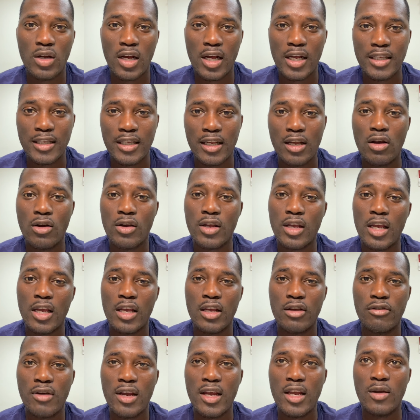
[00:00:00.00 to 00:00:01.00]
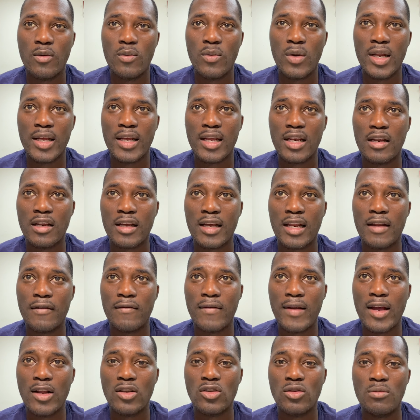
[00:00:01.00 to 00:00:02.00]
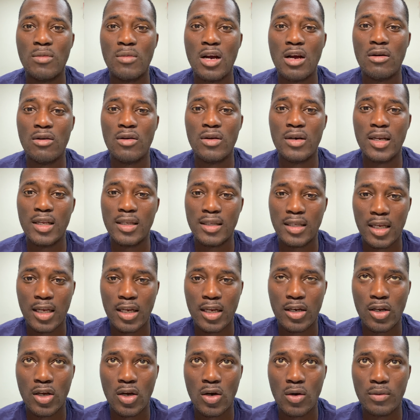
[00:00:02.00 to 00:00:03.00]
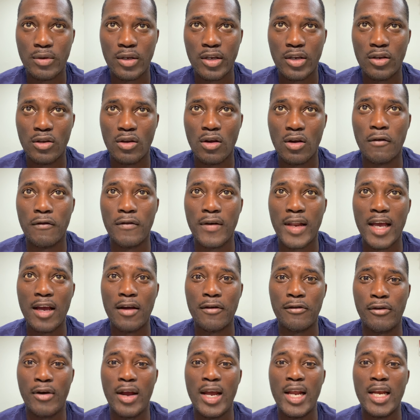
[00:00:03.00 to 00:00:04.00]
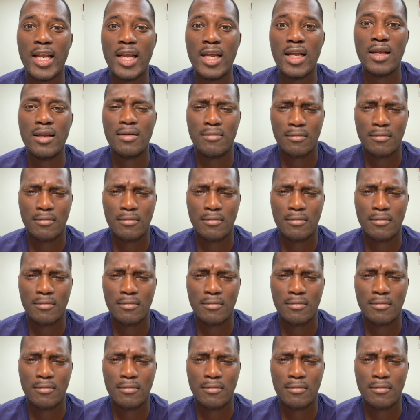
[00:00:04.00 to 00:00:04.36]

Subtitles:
I said, okay, great. When can I fly tomorrow? They said, no, you can fly on Friday.